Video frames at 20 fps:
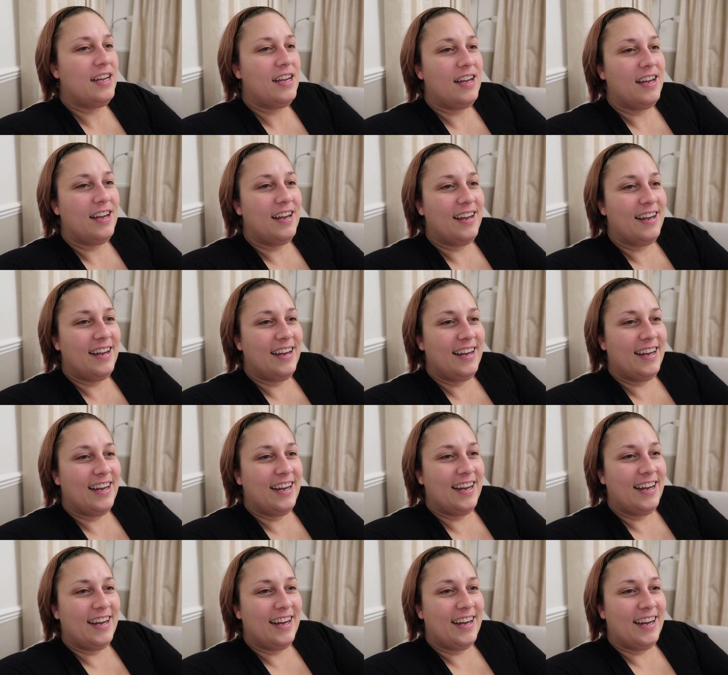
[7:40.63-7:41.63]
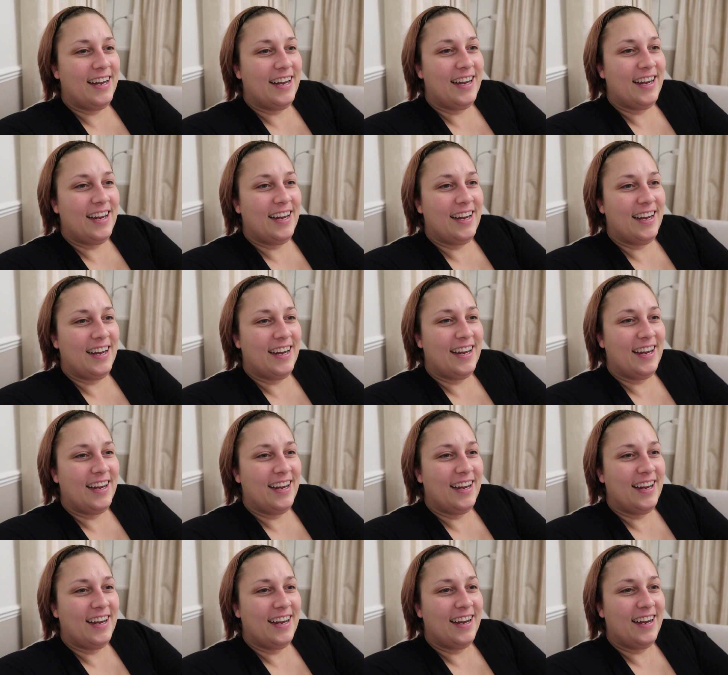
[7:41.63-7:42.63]

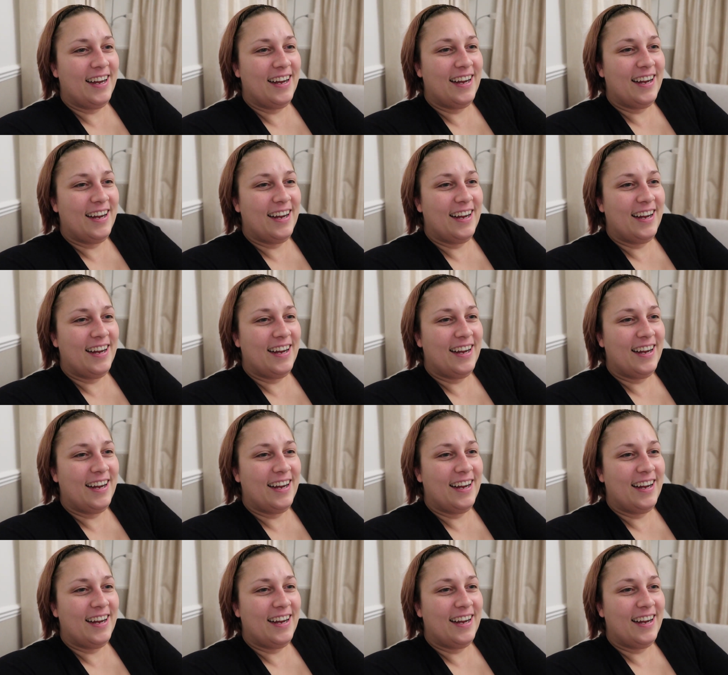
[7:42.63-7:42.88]
Nobody speaks.